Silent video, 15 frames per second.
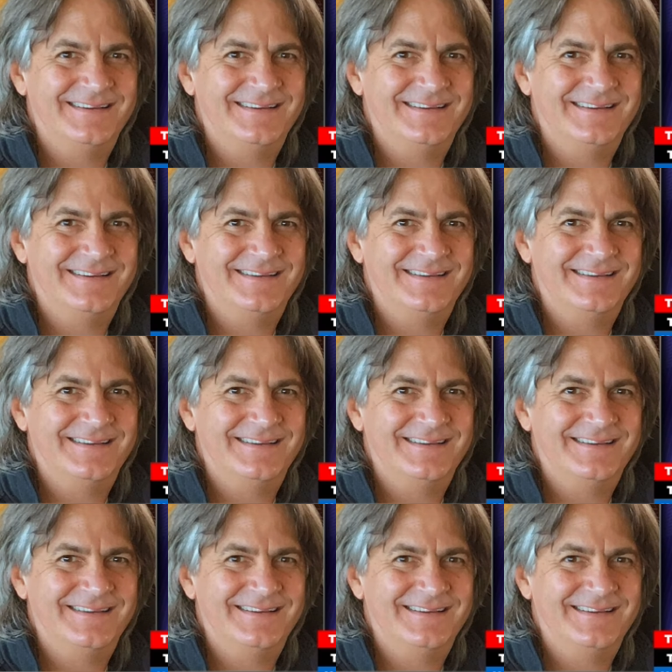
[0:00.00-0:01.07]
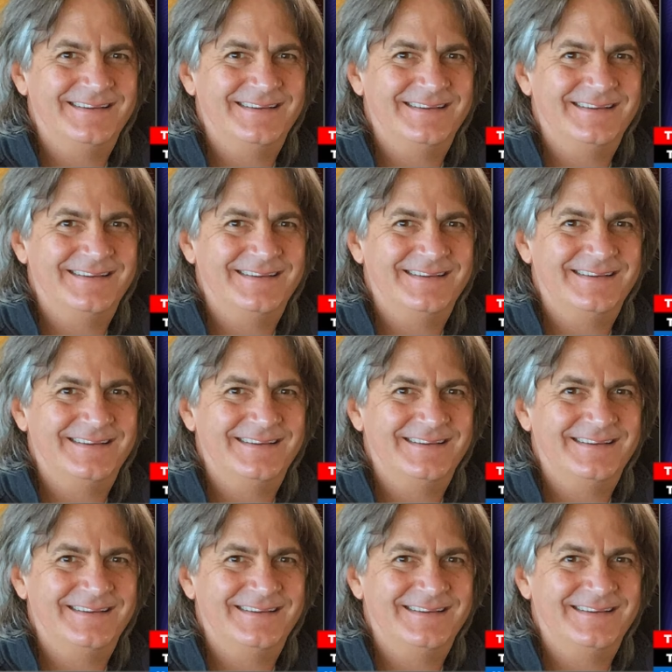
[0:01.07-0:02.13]

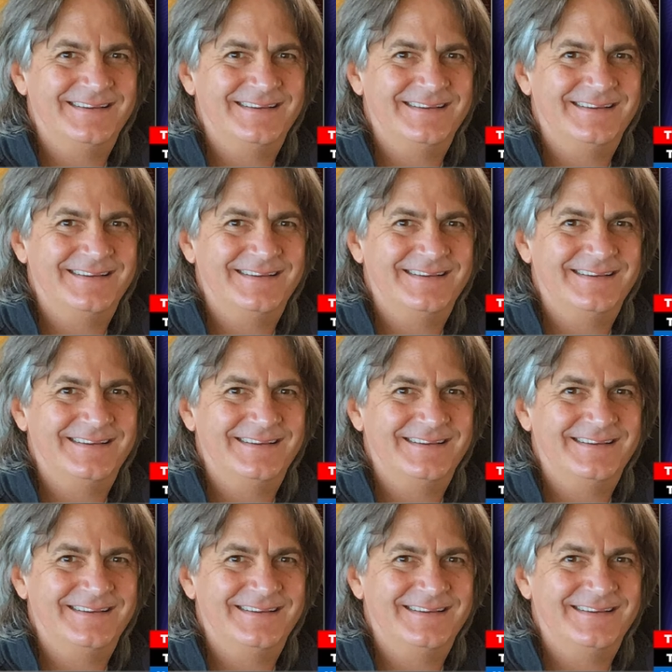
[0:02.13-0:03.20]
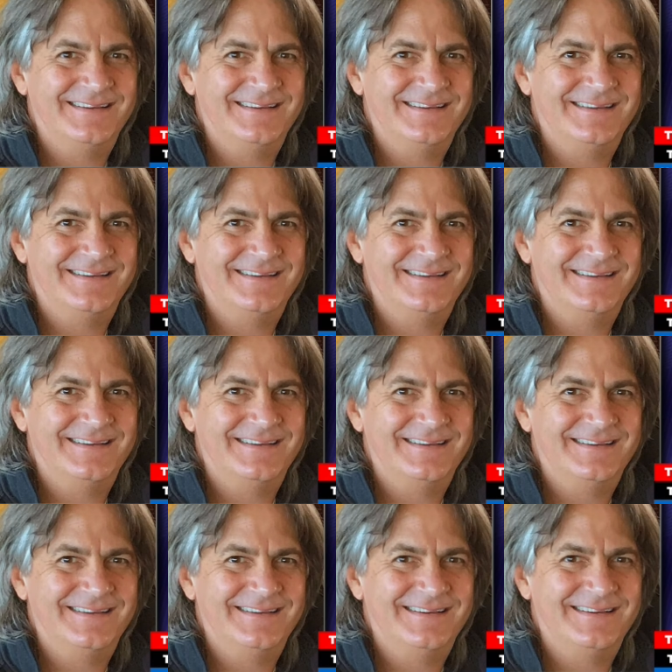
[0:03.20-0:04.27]

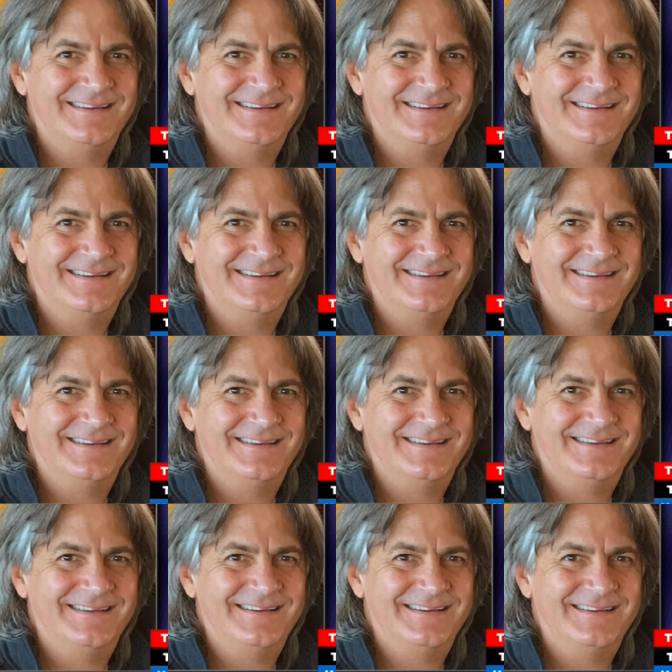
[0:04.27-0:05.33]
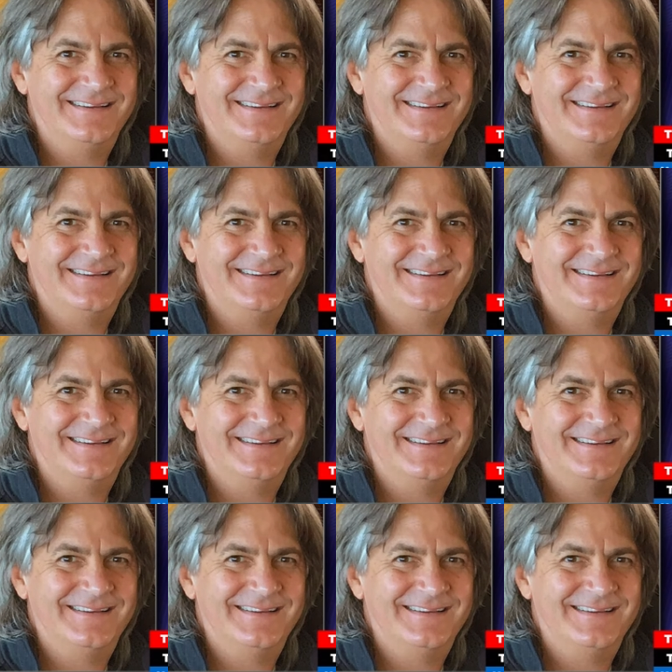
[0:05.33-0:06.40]

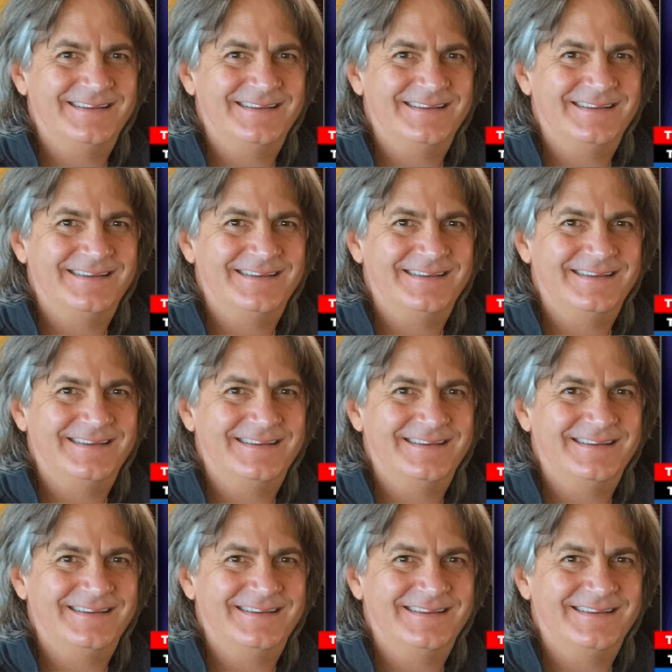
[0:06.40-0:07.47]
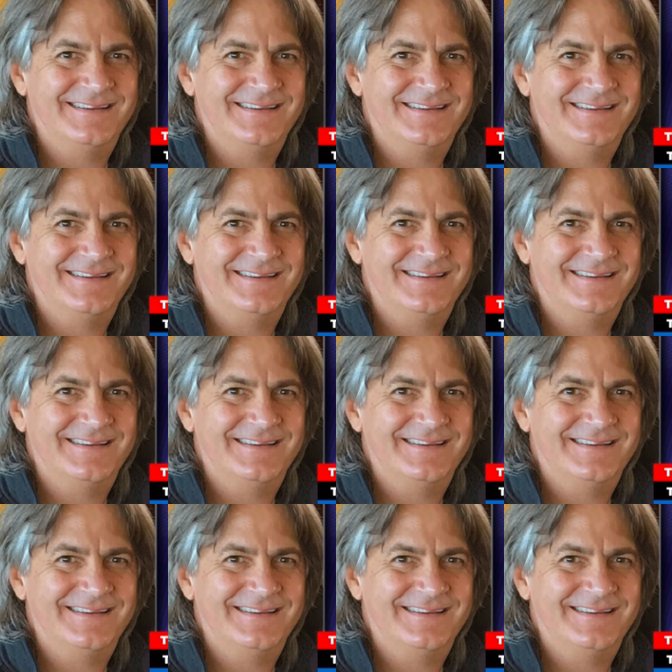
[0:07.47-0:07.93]
(not speaking)